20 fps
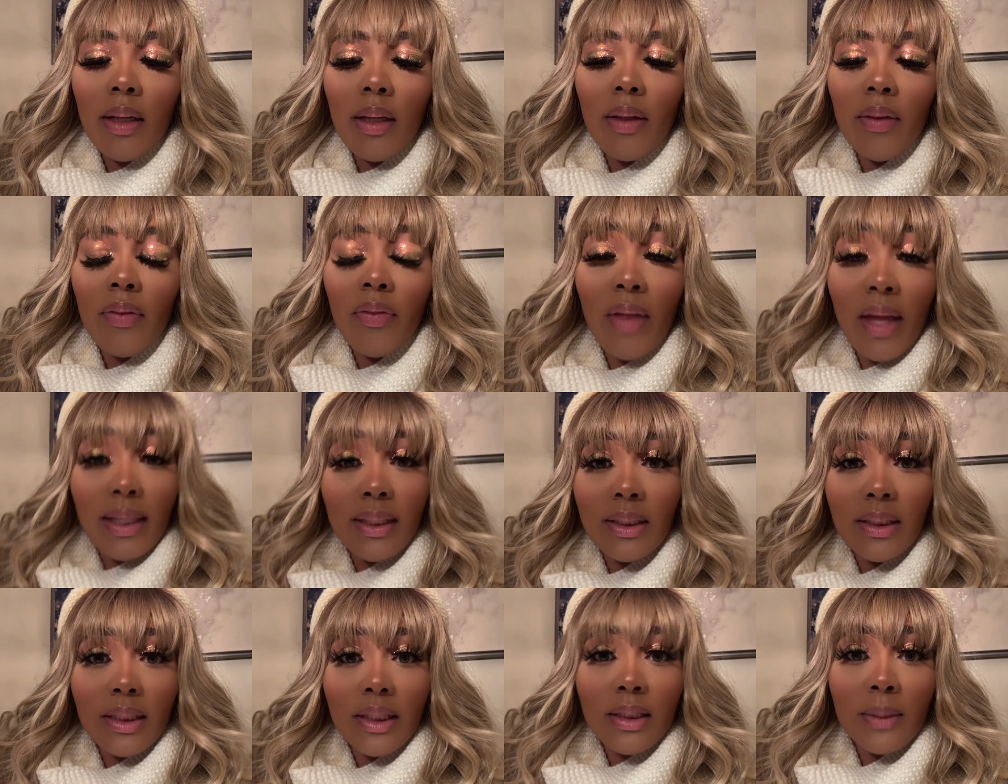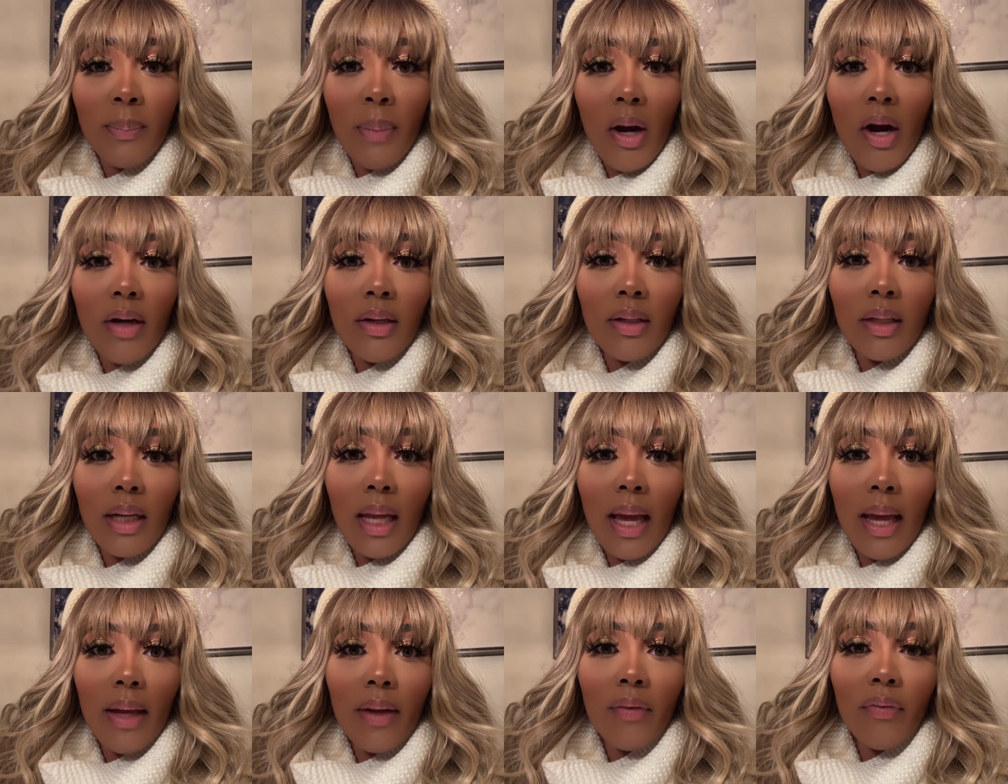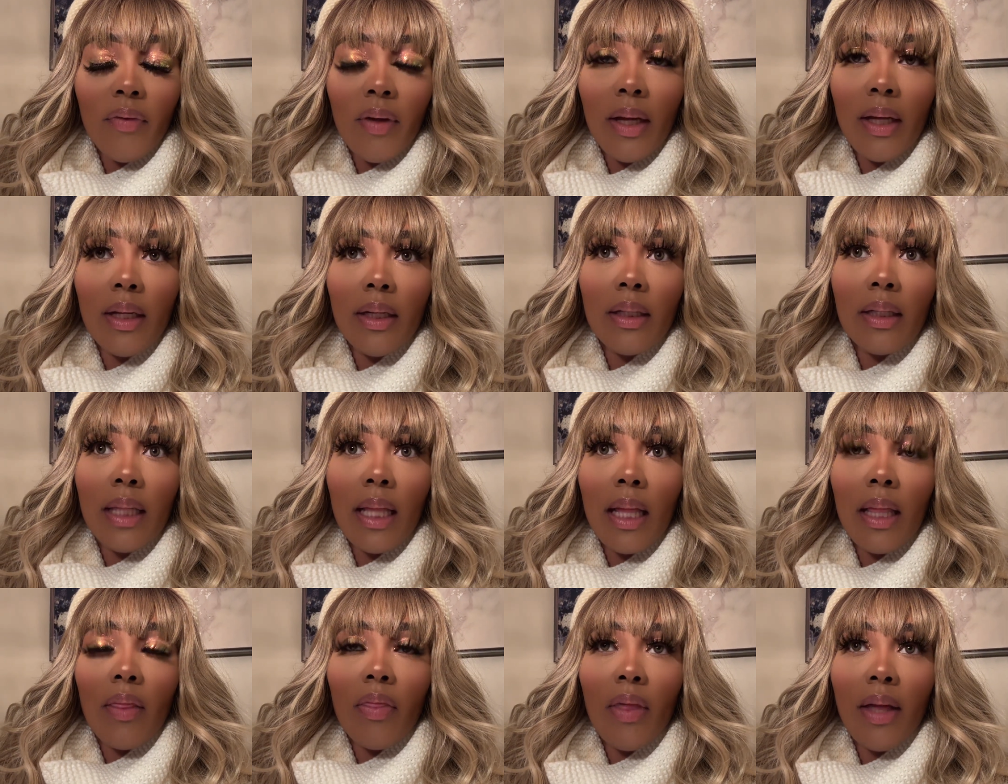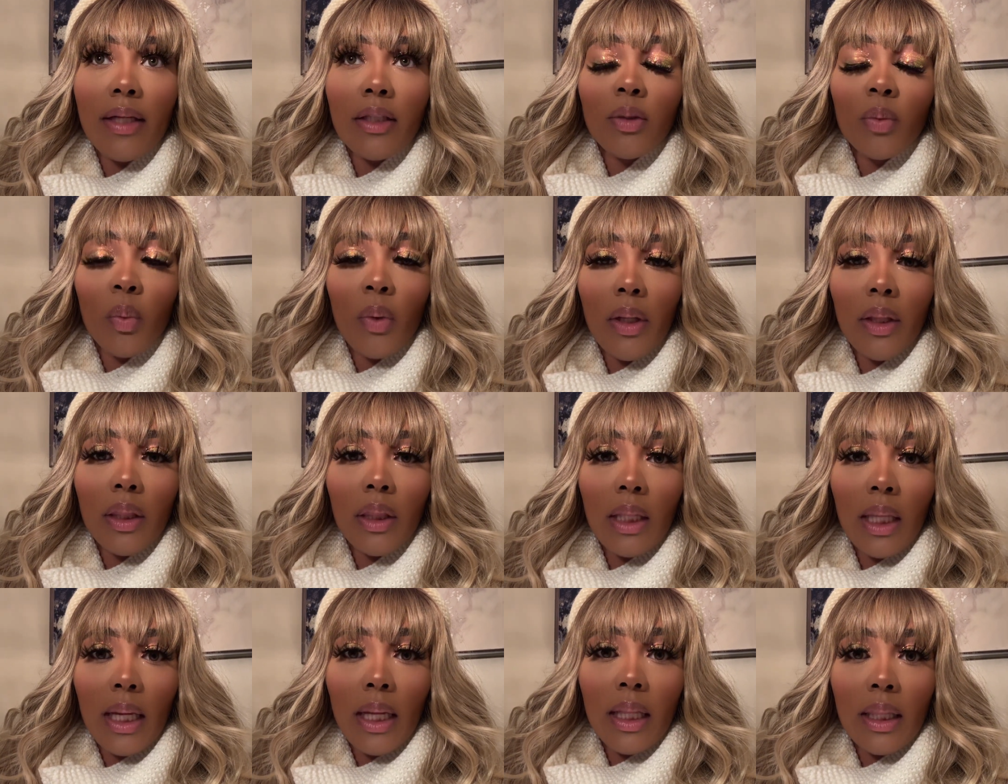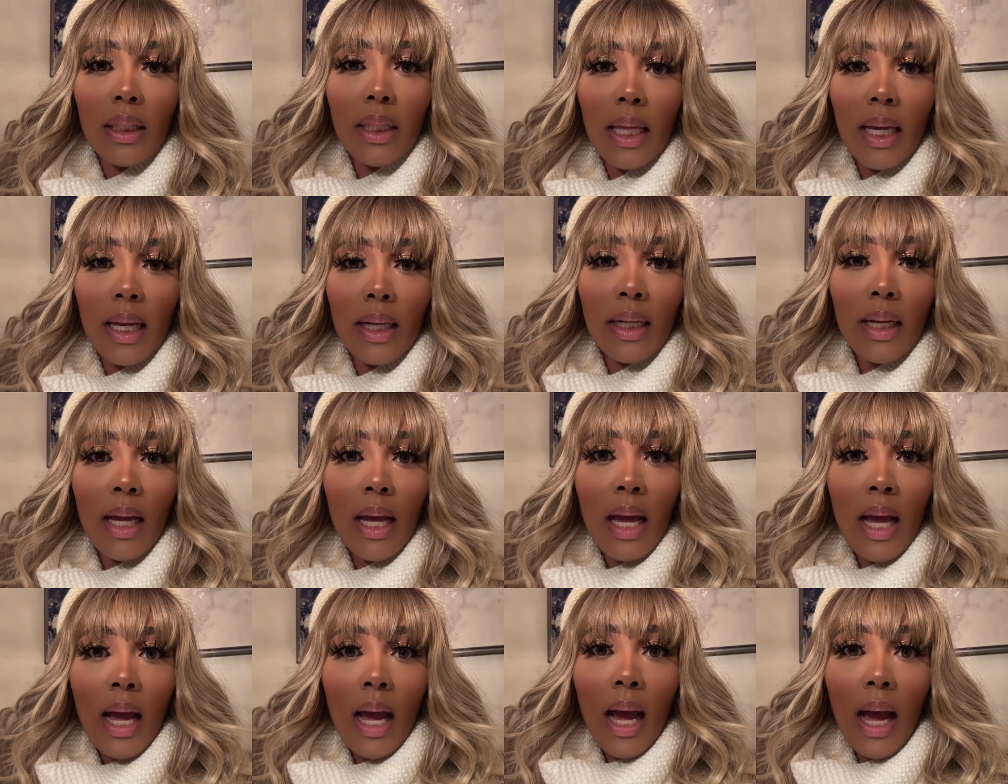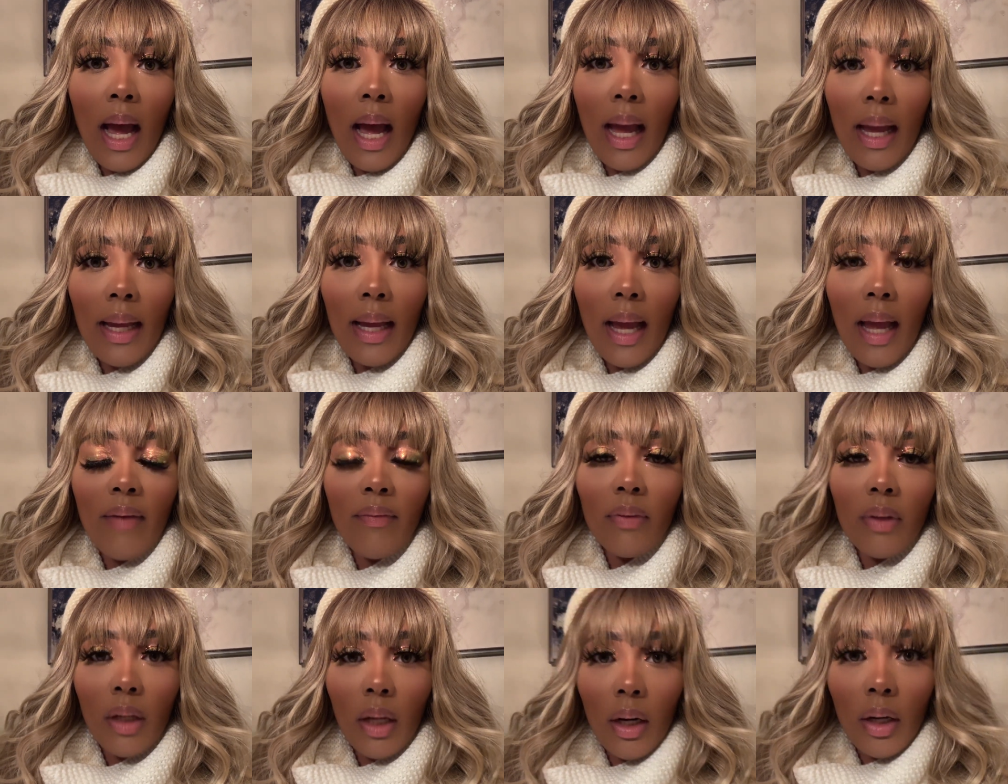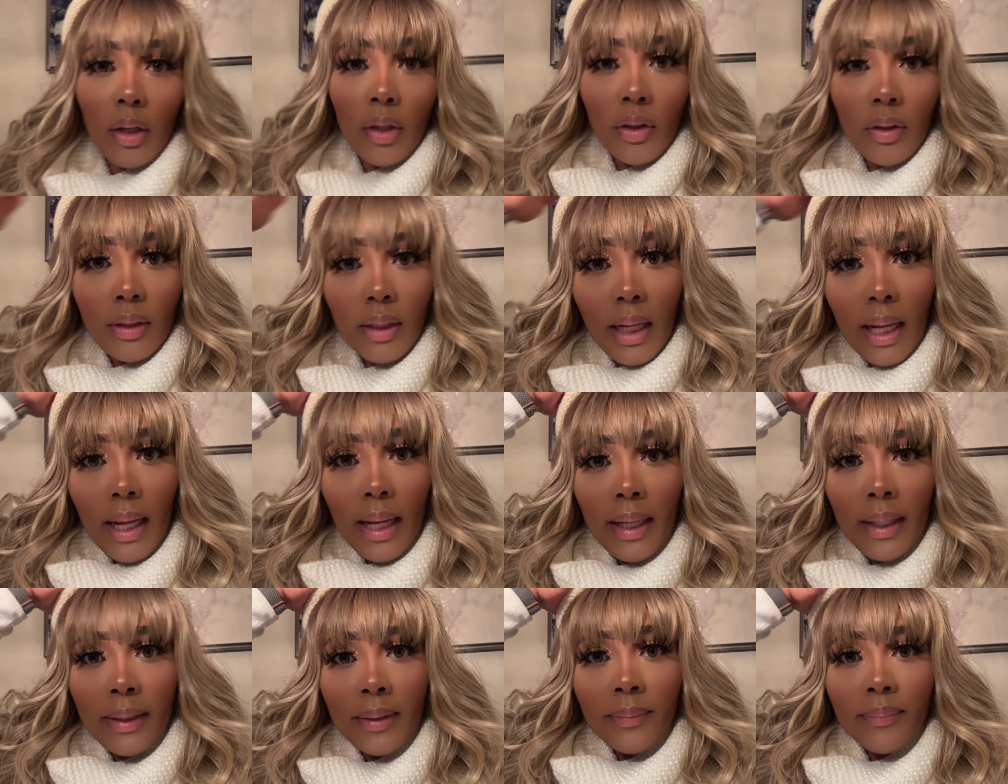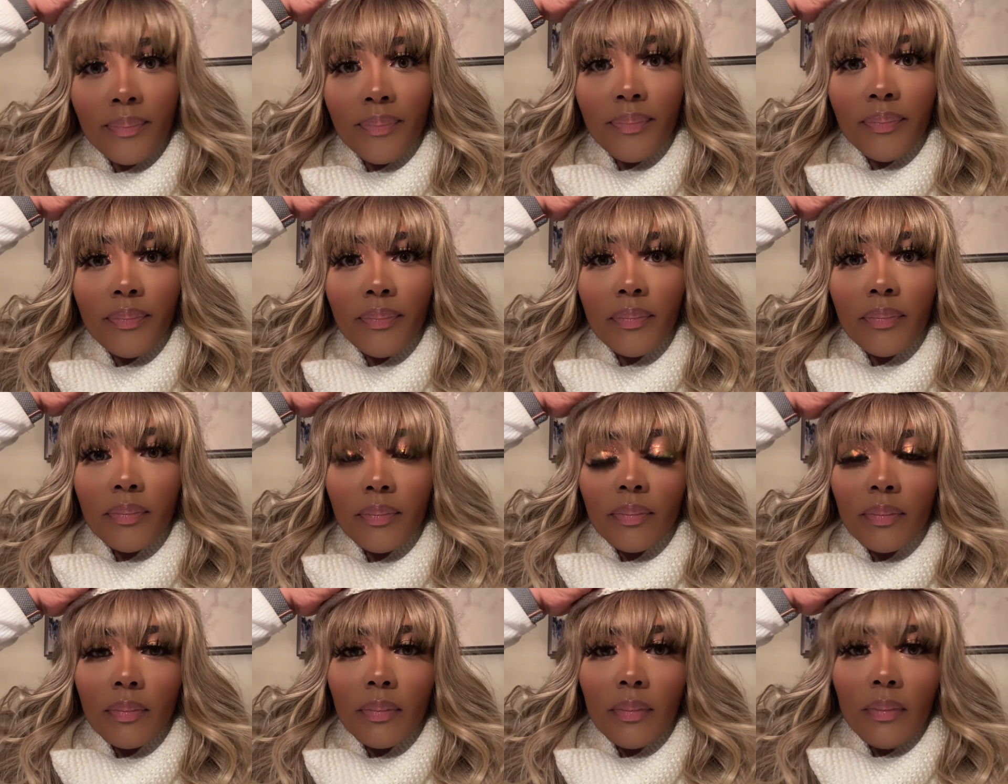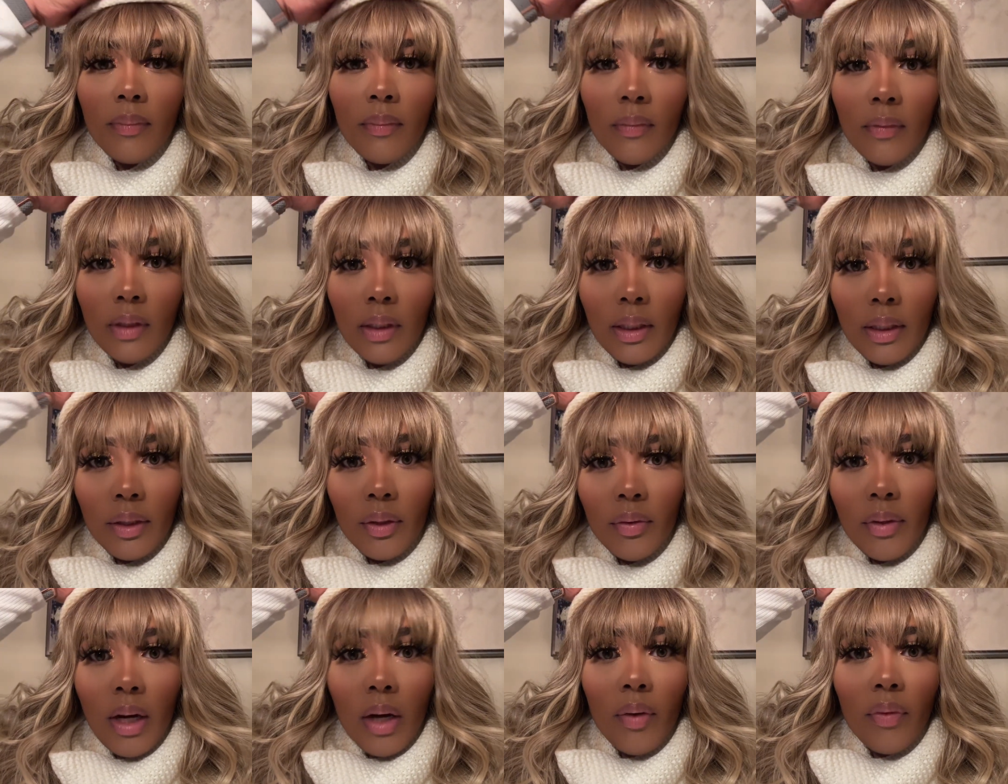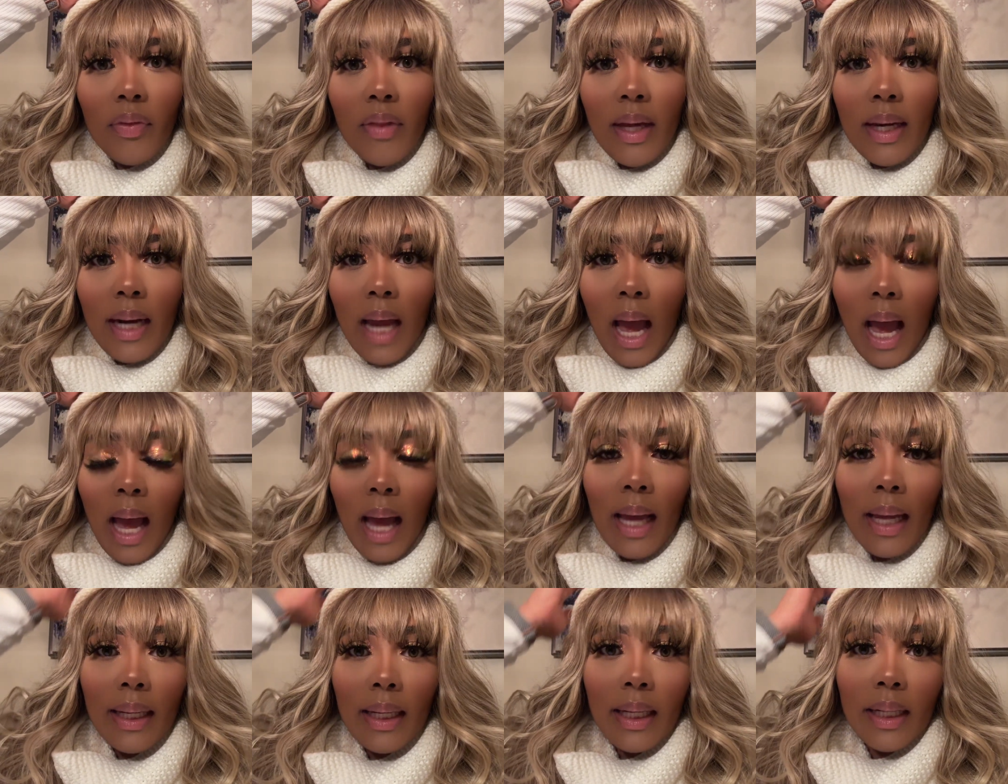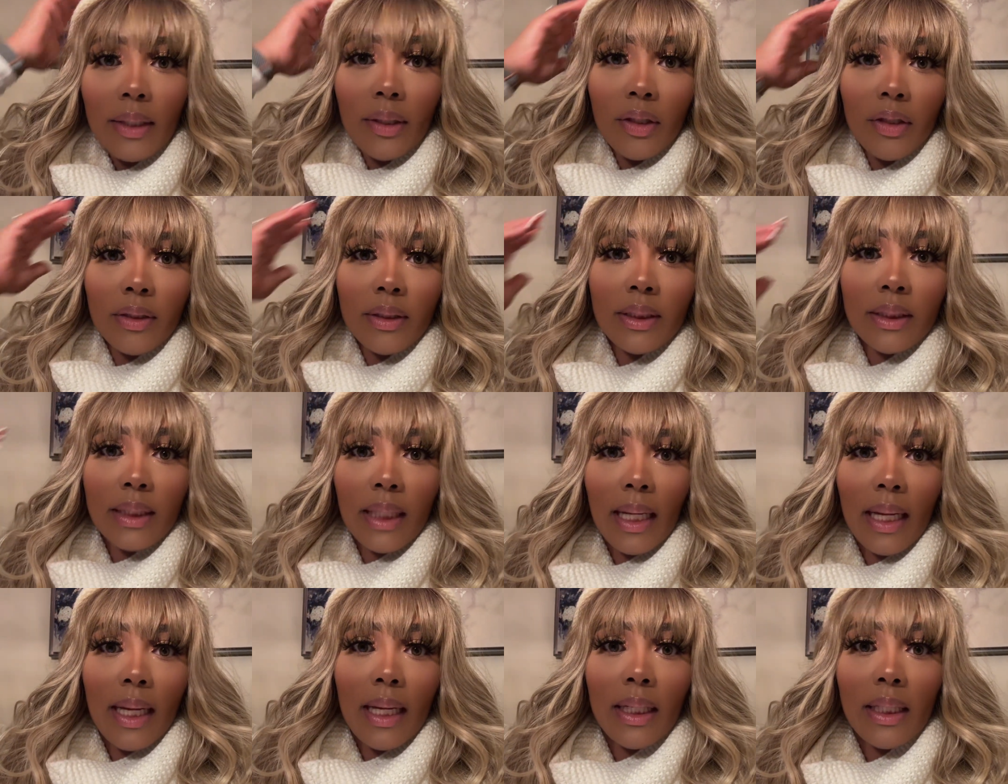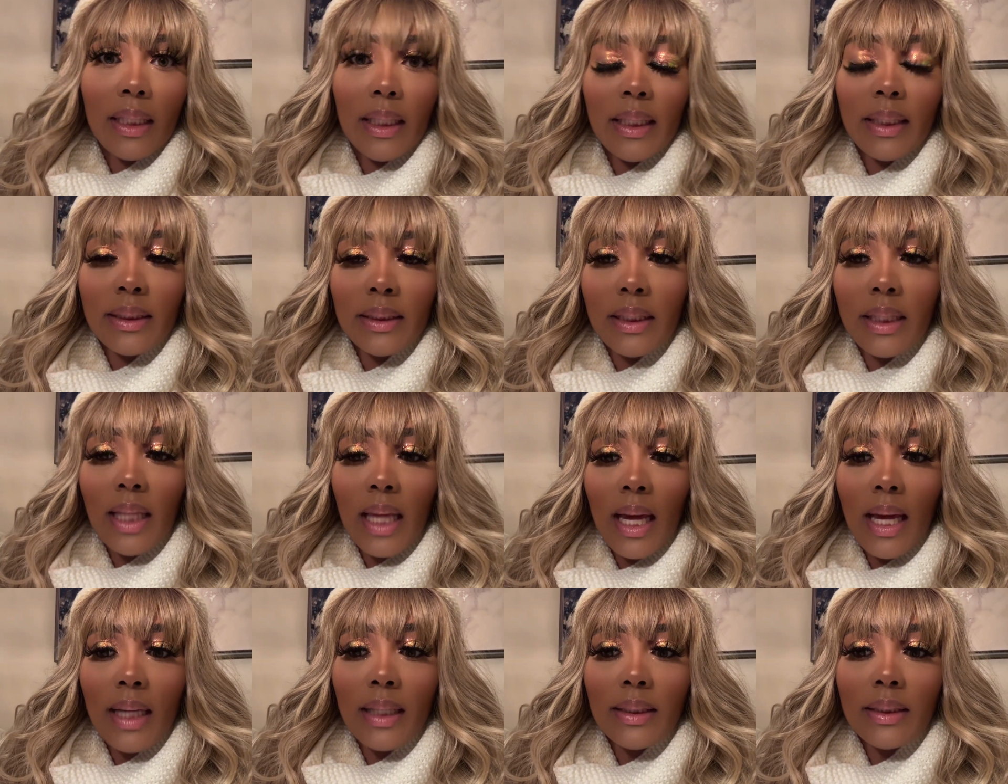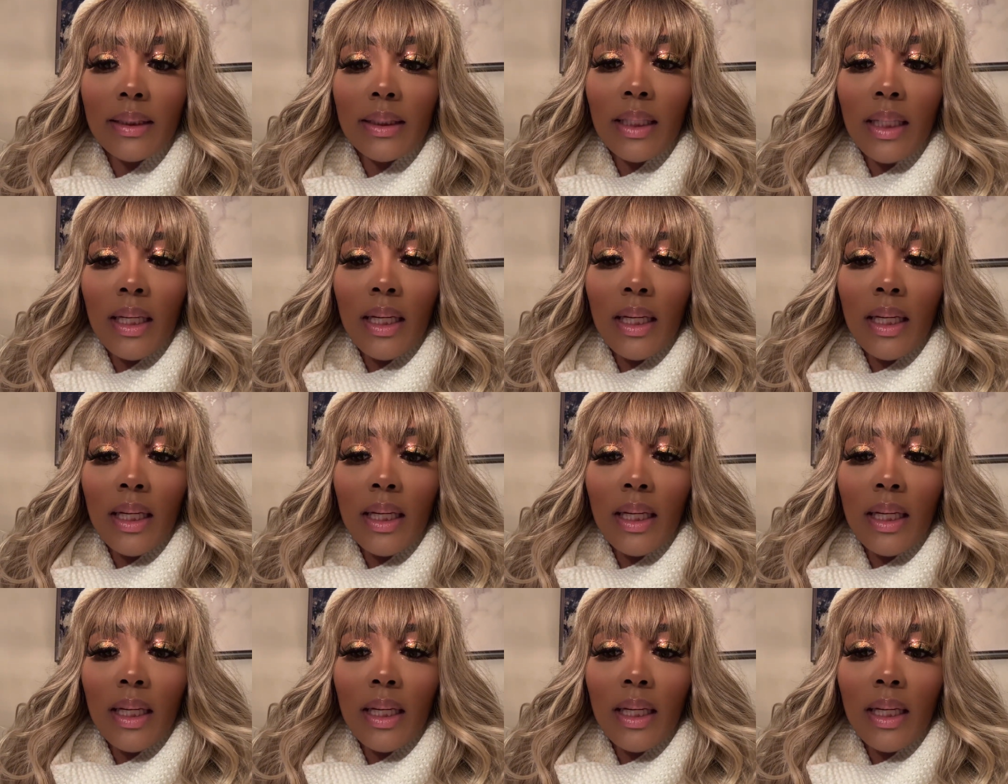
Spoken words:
that's just part of life, and that's one thing that I have learned, and that I understand is that